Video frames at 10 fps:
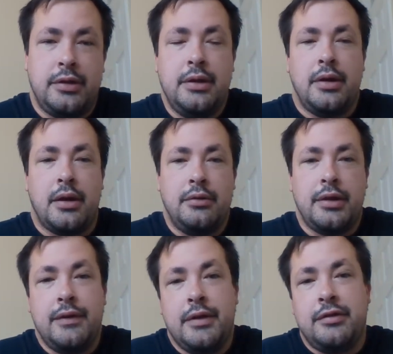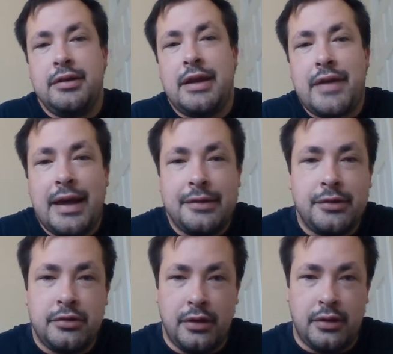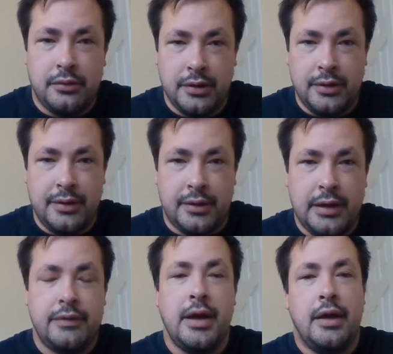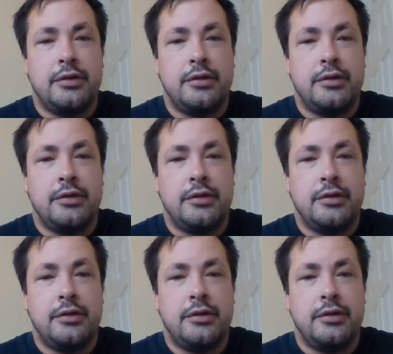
She knows, even if she never has a child in her life,